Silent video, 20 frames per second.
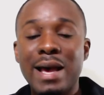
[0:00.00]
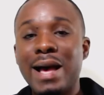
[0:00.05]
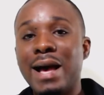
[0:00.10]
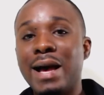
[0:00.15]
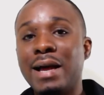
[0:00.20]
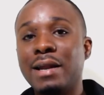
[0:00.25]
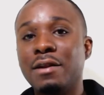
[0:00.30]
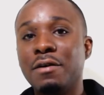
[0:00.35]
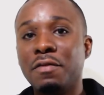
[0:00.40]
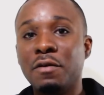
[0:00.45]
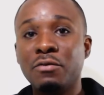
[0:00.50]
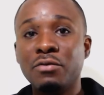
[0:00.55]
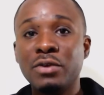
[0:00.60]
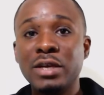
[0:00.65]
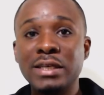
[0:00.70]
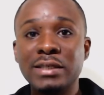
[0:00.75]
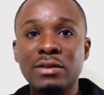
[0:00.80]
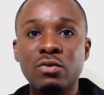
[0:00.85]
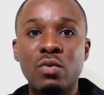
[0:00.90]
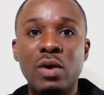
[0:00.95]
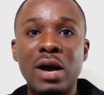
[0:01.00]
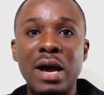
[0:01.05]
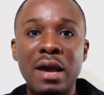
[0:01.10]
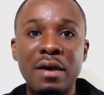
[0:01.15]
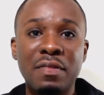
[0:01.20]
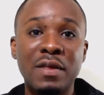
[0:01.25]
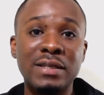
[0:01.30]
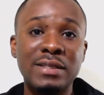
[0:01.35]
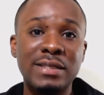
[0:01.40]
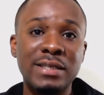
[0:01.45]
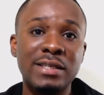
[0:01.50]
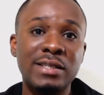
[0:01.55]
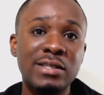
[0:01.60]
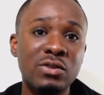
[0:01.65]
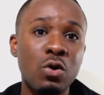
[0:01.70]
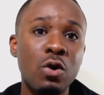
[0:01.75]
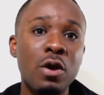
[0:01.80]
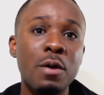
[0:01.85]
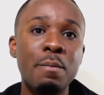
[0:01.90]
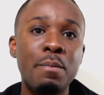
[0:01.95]
And the reason why this is
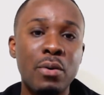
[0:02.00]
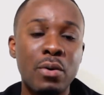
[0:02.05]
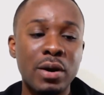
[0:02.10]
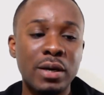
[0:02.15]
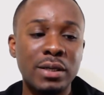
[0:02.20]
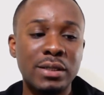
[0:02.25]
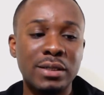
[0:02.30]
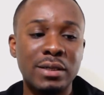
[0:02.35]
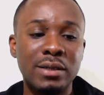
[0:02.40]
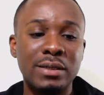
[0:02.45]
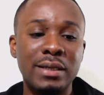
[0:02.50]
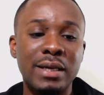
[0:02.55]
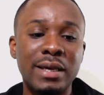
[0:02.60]
so important